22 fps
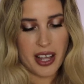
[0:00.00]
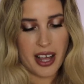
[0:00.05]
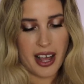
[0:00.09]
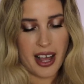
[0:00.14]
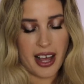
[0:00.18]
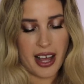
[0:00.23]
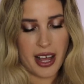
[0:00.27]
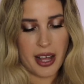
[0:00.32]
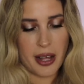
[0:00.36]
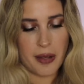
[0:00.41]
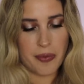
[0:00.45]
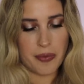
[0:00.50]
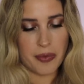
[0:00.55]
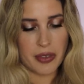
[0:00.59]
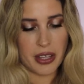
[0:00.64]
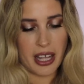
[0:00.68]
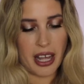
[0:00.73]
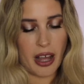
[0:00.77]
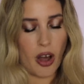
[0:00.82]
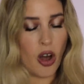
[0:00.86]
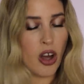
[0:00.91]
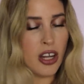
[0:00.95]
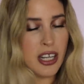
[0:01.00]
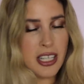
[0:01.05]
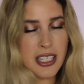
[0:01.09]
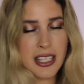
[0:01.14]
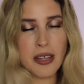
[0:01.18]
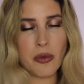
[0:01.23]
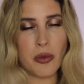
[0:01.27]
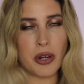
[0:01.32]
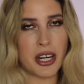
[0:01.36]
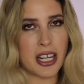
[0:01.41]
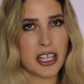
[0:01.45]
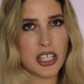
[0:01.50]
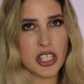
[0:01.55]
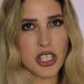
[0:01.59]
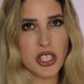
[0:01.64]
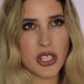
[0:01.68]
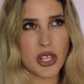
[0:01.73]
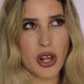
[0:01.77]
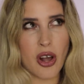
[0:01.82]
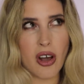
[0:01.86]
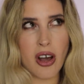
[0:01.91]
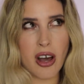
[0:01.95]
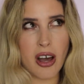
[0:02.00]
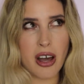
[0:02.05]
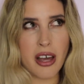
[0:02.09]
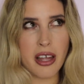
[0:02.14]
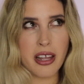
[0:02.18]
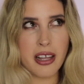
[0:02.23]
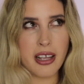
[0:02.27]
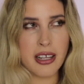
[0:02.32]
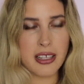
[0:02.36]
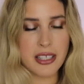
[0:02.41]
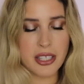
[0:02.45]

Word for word: Um, honestly, when I saw,